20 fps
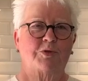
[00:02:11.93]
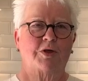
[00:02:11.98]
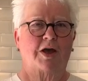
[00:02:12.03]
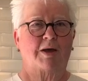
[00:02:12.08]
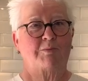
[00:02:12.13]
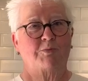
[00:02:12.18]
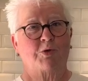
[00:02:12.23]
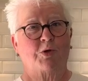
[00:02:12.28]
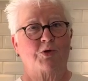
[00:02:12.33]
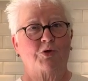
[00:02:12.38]
that
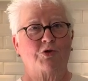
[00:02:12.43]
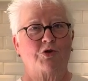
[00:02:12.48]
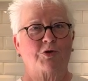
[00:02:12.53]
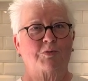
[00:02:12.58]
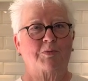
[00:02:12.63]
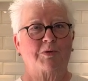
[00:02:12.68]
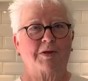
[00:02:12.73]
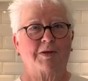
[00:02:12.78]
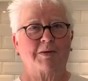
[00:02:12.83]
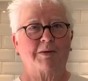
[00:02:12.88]
I'm not
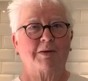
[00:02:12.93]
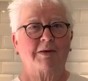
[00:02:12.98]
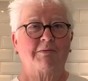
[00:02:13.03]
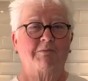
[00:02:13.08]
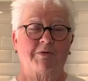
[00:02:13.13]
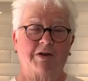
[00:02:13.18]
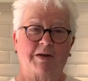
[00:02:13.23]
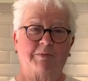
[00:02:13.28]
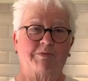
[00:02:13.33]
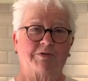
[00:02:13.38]
normally
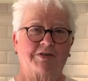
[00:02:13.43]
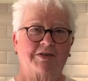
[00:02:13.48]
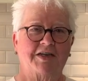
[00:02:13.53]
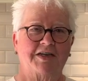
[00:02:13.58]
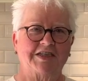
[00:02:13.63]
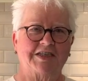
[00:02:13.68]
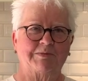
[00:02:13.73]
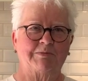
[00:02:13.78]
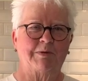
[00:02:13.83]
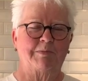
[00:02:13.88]
very
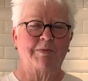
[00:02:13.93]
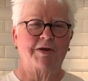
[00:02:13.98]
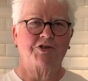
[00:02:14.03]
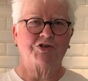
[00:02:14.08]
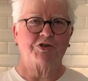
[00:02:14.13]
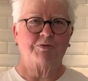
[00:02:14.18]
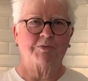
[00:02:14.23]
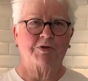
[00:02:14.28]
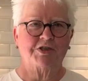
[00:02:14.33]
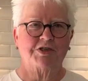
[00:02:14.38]
precise in my
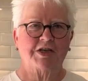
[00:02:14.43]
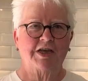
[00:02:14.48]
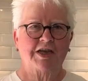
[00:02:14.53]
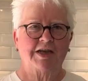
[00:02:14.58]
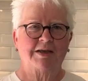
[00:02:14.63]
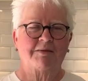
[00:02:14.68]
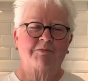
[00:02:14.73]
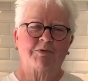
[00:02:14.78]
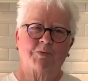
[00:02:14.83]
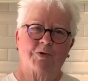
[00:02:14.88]
measurements.
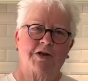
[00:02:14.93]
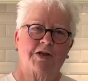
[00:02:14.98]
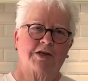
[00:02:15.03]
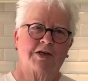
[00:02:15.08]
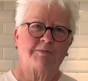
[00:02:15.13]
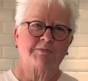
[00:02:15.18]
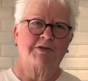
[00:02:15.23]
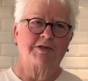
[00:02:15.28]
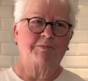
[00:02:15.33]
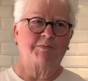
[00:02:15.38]
But when it
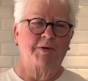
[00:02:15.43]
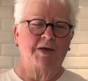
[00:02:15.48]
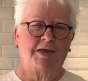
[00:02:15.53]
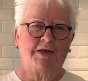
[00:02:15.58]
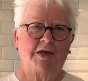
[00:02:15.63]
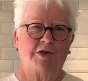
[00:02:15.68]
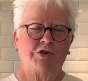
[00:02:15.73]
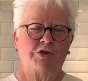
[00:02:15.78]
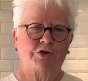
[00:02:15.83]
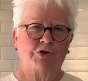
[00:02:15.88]
comes to
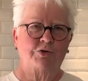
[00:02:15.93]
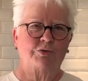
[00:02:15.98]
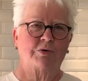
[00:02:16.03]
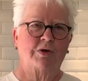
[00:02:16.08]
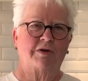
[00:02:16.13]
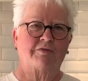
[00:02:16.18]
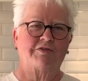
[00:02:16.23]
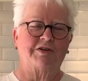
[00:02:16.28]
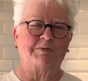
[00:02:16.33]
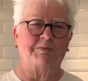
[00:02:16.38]
baking, you do
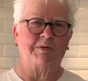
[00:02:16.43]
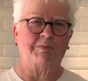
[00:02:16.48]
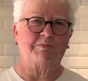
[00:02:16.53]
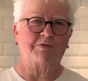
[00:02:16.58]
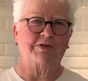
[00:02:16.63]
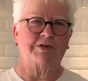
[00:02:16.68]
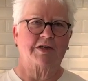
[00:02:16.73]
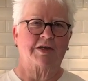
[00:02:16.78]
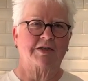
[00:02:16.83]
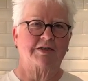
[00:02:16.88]
have to be
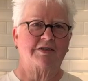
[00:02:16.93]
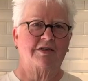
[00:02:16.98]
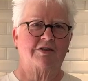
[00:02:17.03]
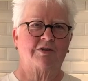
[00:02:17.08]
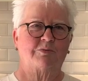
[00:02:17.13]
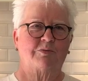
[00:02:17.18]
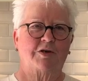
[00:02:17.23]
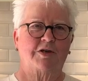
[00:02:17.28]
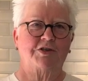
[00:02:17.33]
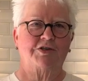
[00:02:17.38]
precise,
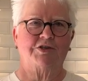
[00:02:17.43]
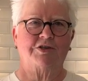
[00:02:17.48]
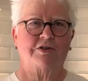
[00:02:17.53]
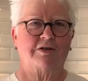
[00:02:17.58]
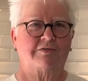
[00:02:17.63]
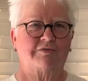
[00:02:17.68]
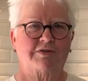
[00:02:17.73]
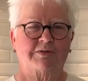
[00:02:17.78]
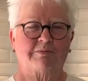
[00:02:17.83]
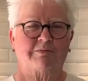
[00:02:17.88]
otherwise you
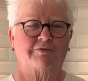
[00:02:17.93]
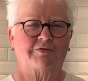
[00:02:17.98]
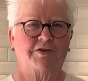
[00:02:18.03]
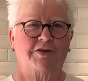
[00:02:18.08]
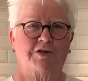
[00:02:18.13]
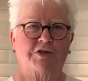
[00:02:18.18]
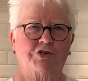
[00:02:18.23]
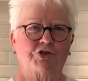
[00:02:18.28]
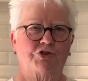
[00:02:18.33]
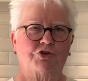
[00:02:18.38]
have some
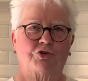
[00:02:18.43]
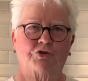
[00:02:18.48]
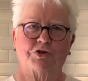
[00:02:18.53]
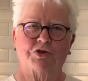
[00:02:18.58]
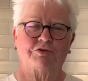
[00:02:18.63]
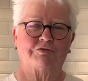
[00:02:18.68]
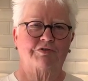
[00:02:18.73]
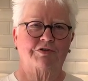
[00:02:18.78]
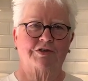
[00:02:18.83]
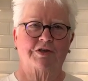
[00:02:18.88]
fairly
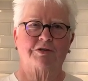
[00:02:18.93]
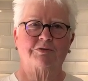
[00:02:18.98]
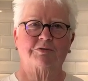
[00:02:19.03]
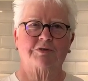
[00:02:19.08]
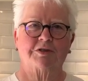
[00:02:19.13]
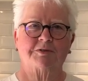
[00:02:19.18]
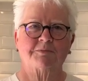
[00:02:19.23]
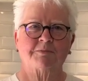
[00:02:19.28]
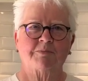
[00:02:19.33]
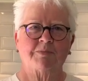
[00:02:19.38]
shocking
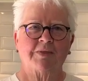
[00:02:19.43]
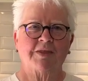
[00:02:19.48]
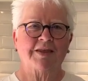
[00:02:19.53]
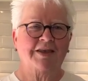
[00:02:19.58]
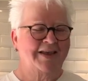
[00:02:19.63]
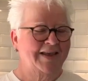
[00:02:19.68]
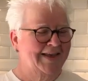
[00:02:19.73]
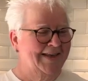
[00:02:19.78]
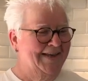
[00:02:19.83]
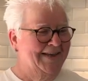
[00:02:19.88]
results.
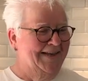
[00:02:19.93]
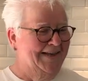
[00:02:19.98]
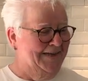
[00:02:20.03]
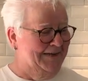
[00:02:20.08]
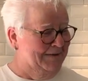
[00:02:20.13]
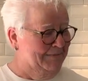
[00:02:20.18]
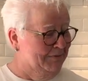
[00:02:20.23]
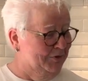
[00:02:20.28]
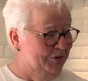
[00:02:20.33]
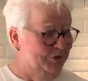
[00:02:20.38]

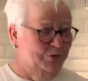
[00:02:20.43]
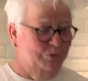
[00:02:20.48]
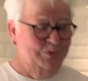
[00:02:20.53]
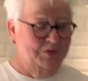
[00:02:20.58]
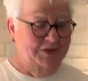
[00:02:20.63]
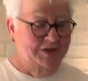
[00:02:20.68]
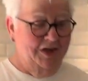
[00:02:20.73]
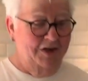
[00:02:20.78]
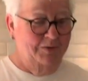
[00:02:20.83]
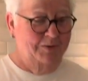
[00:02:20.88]
So we
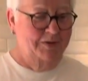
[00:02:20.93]
start